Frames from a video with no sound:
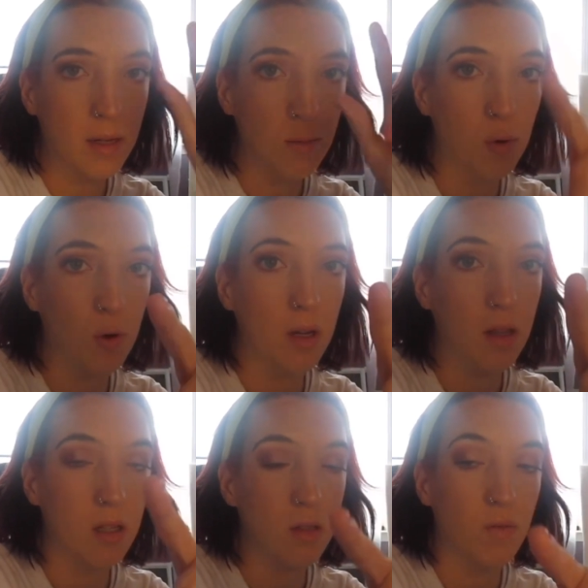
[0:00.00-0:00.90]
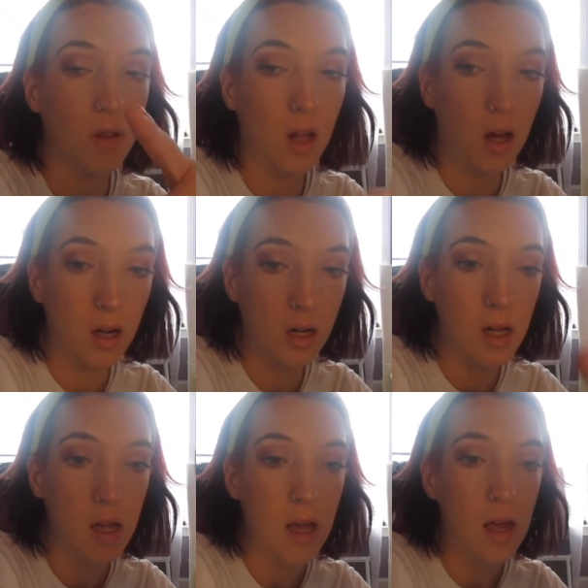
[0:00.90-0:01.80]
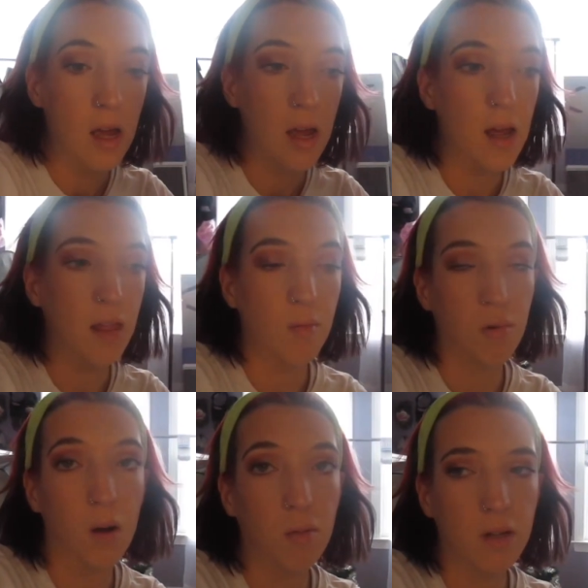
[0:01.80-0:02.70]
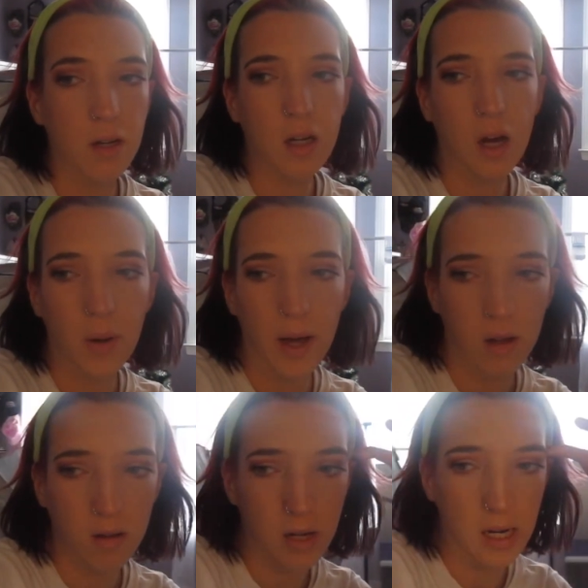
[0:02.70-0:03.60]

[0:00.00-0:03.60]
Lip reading: import this vlog, and then probably go out.